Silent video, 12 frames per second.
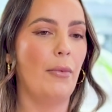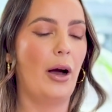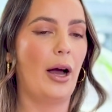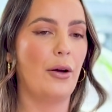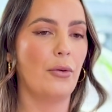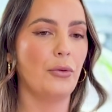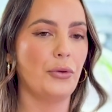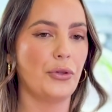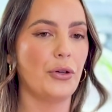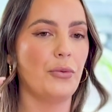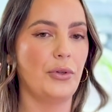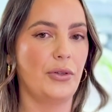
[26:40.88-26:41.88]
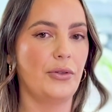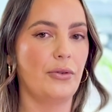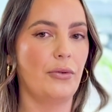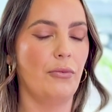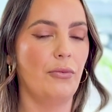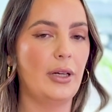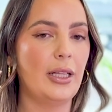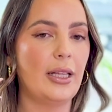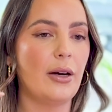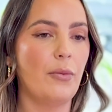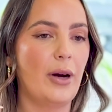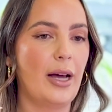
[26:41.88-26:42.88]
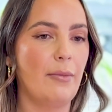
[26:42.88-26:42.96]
I also was really aware,